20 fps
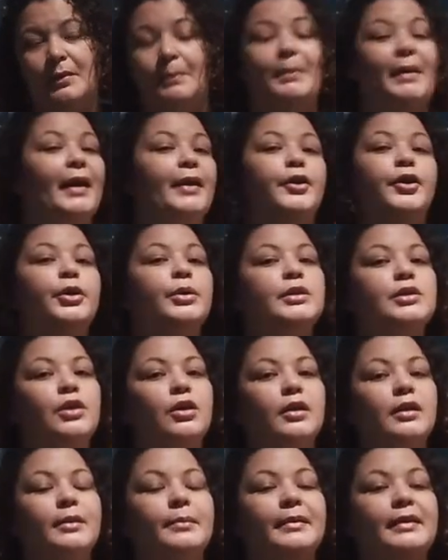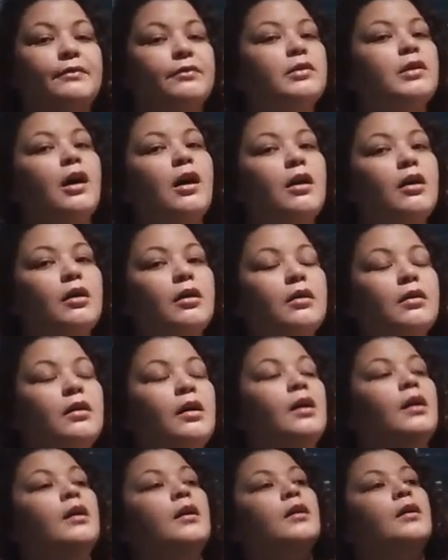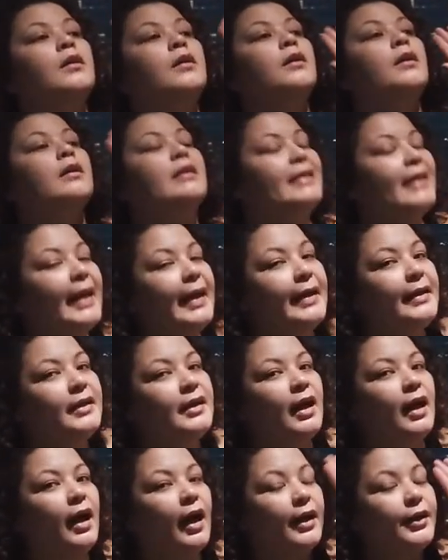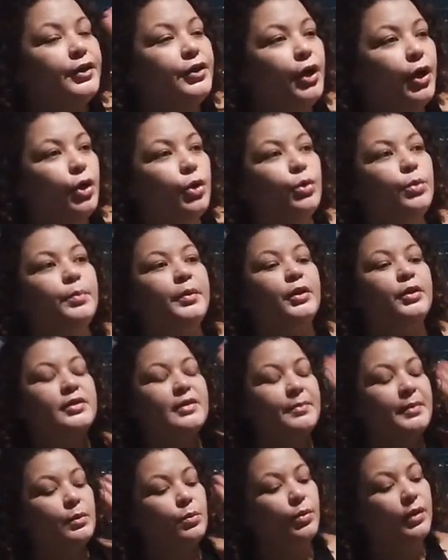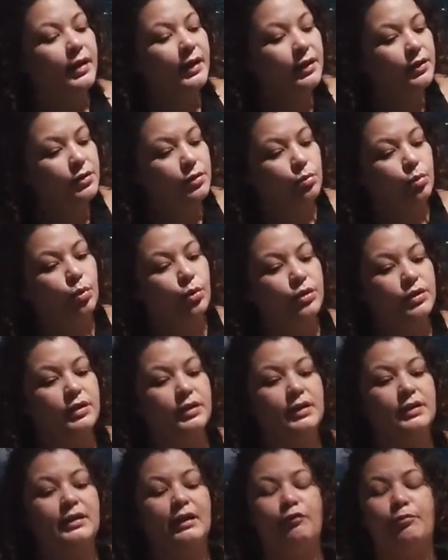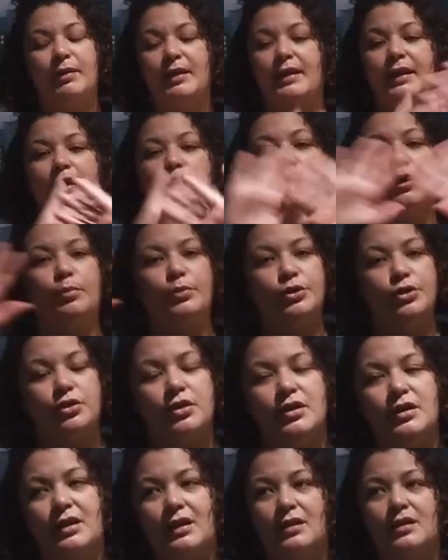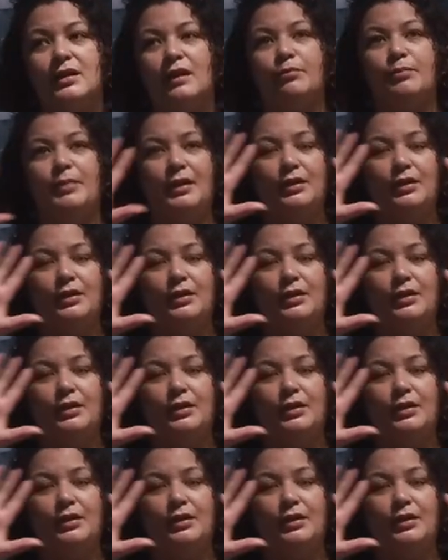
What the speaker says: but I know it's not going to be for long. Gain, I know, because I've been working towards it. I've been getting opportunities. I've